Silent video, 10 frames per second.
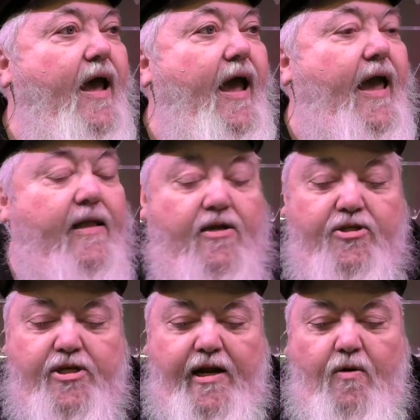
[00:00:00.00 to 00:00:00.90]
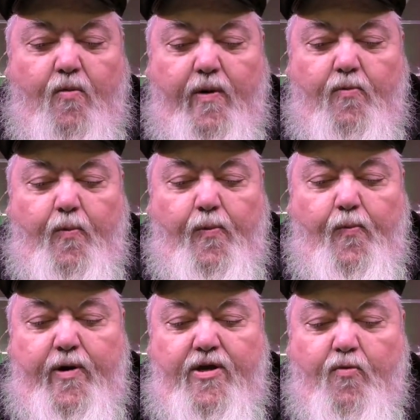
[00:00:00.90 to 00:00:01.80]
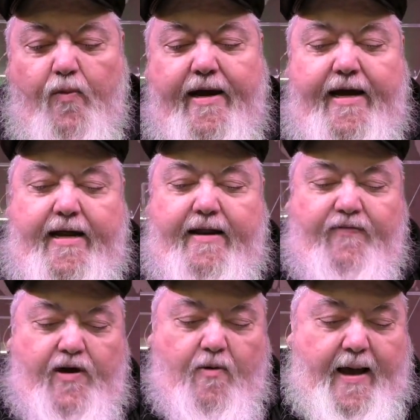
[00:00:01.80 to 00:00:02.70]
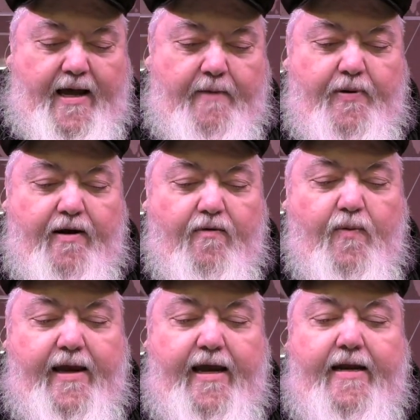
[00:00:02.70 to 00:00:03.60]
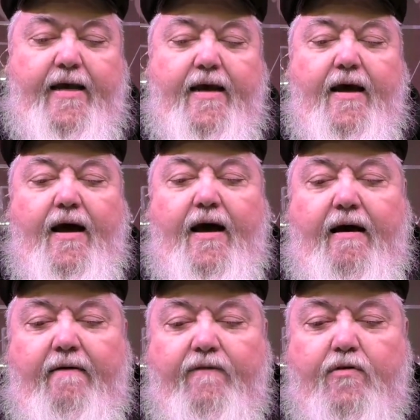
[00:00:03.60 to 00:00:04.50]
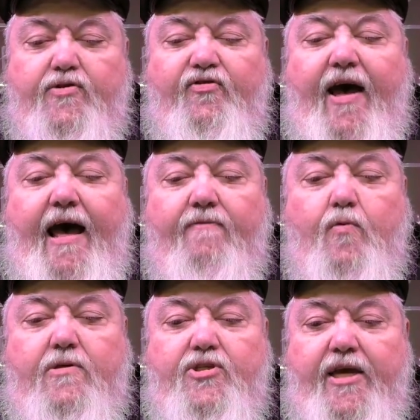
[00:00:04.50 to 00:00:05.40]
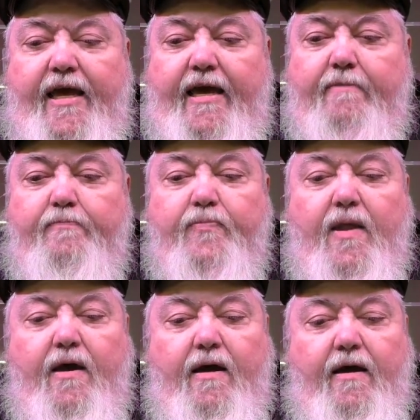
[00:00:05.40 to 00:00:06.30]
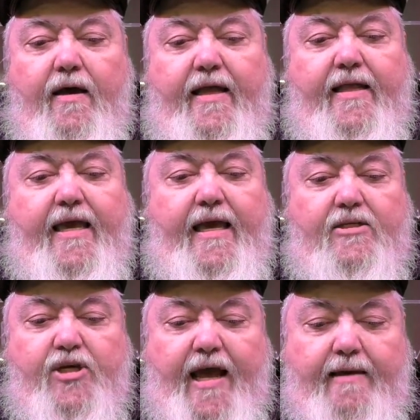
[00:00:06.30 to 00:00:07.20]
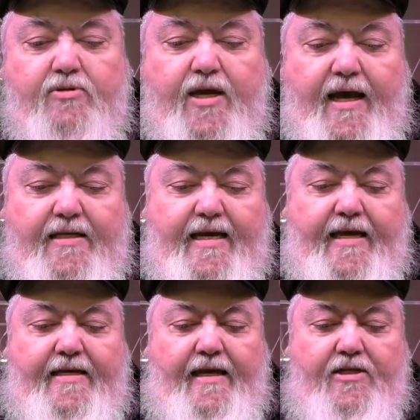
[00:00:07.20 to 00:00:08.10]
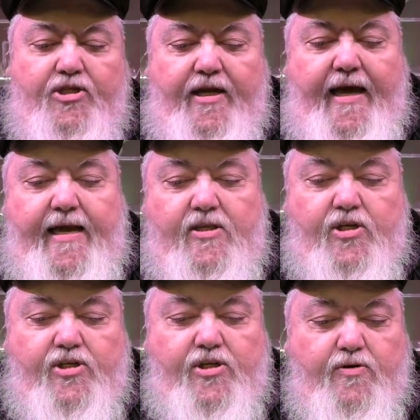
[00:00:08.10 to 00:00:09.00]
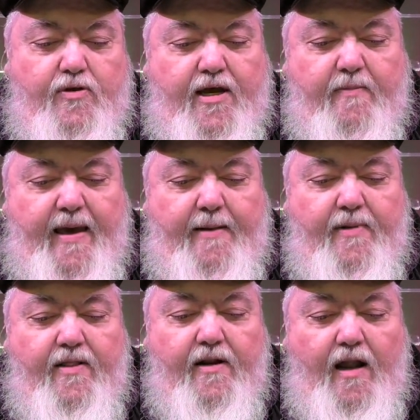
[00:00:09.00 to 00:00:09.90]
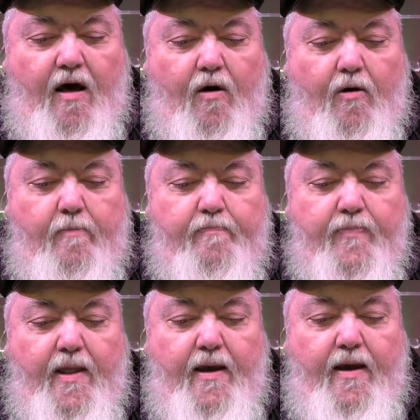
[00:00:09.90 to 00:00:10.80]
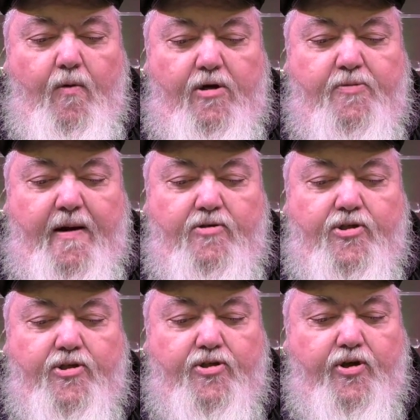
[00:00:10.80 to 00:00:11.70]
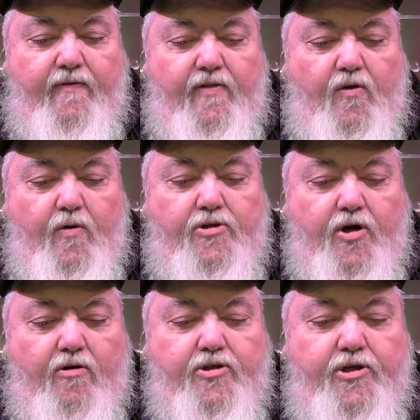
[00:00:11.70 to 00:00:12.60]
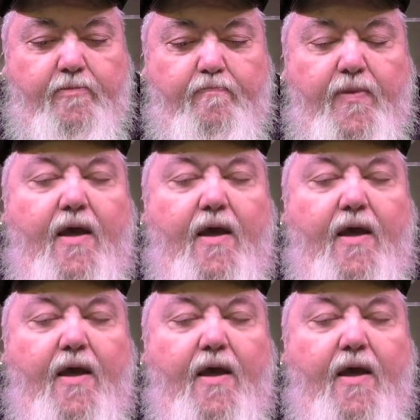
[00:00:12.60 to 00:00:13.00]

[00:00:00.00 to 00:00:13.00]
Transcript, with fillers: And because, you know, when, you read, if you go back up here and read uh, verse 5 once again in the King James, take diligent heed to do the commandment of the law, which Moses, the servant of the Lord, charged you.